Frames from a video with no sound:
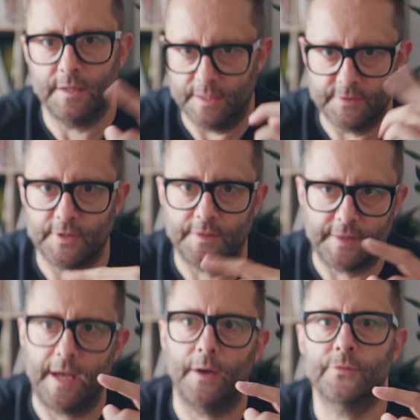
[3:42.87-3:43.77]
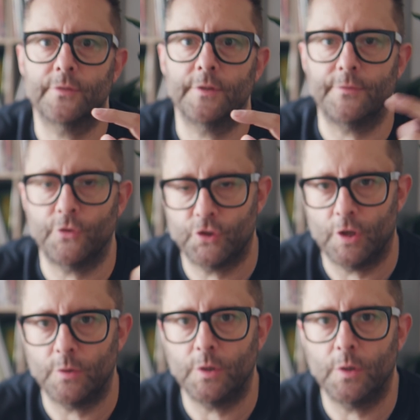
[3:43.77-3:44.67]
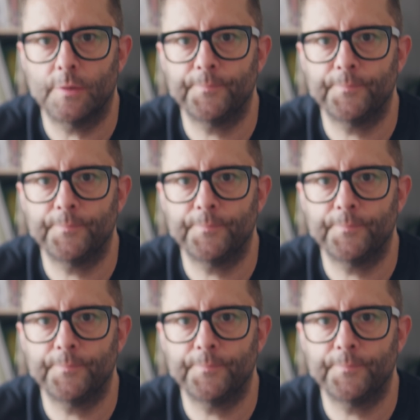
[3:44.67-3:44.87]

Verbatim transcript: inside the house that I've just shown you.